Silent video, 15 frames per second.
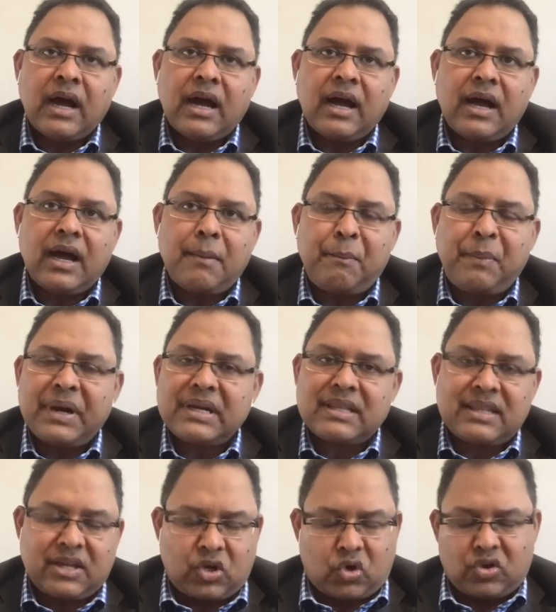Uh,
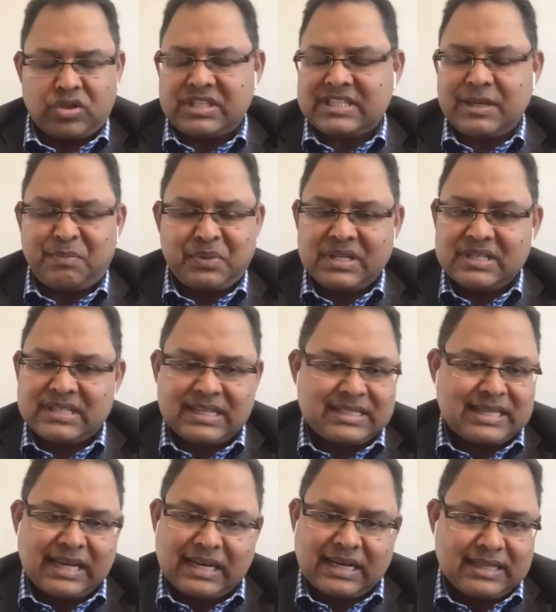but the concept is
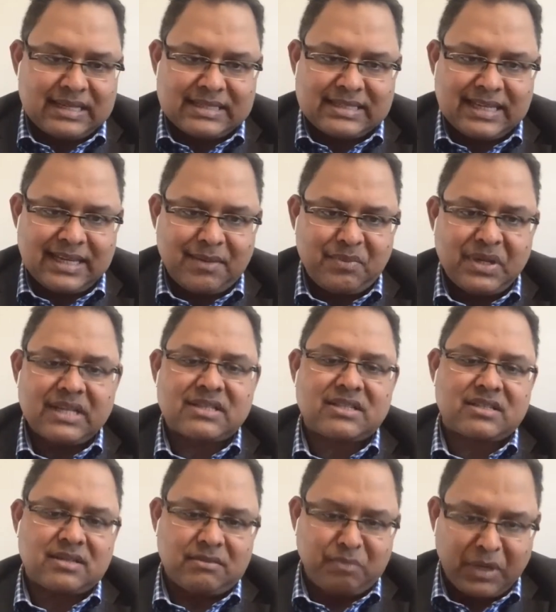exactly the same.
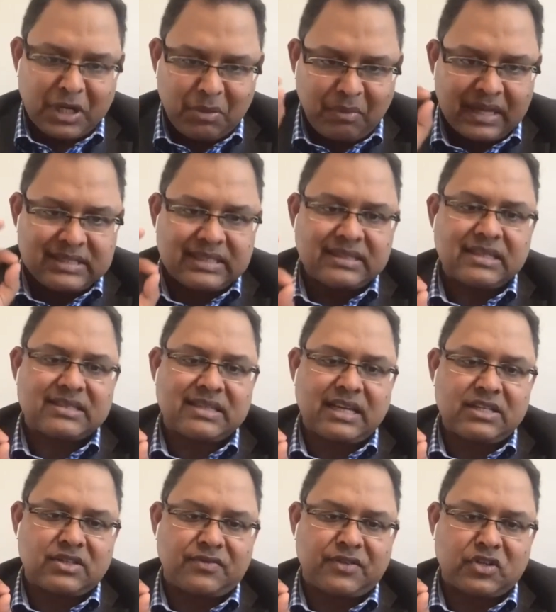It's minimizing the
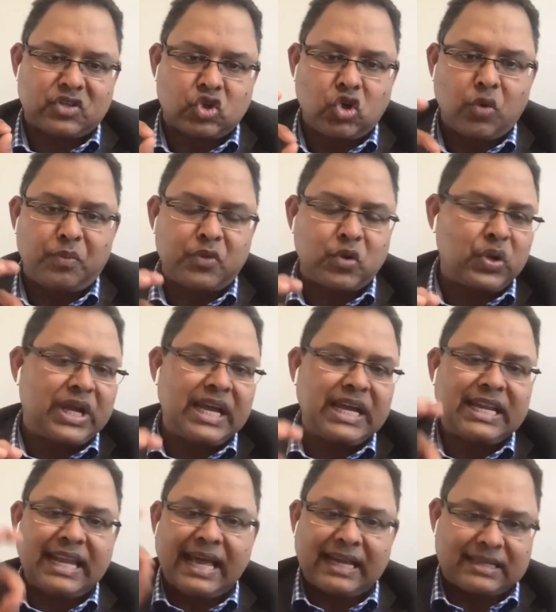size of the scoop to
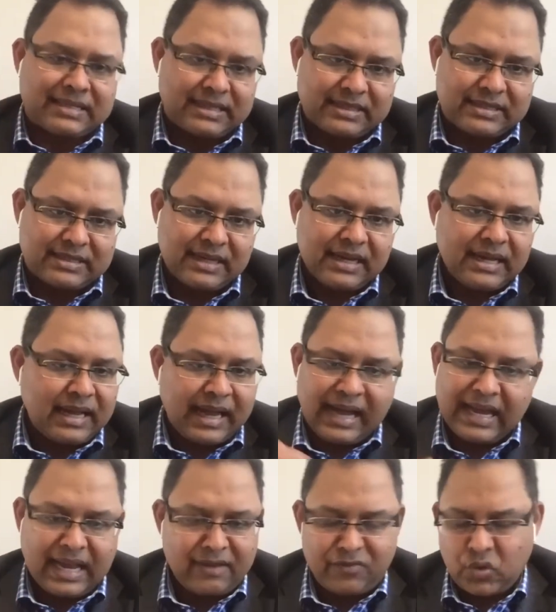gain access.
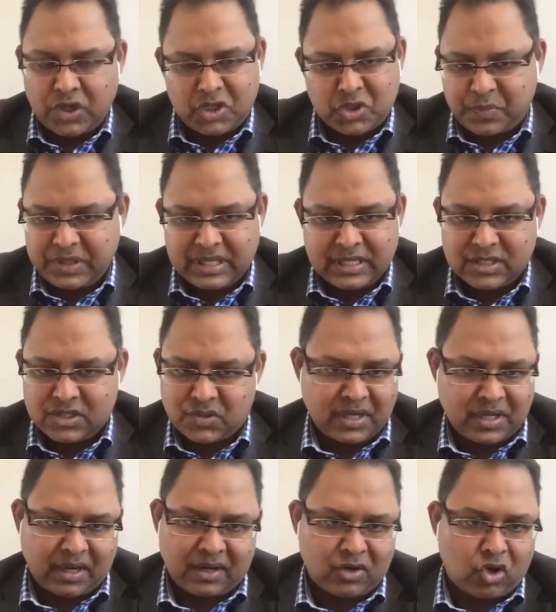I have no experience,
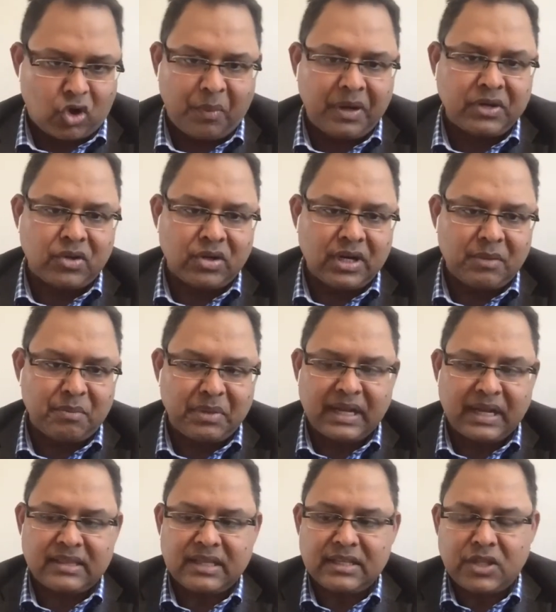so I can't comment on it.
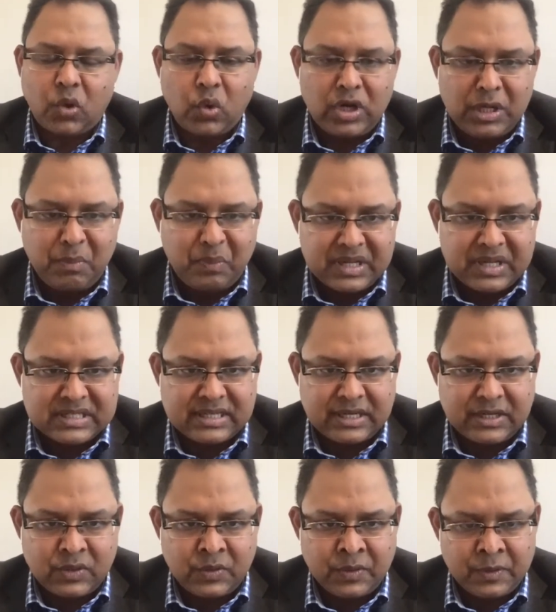But uh, I think the, the only place
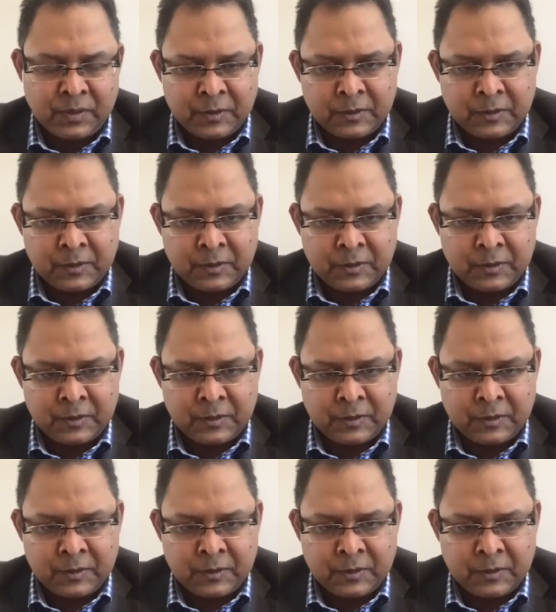I know.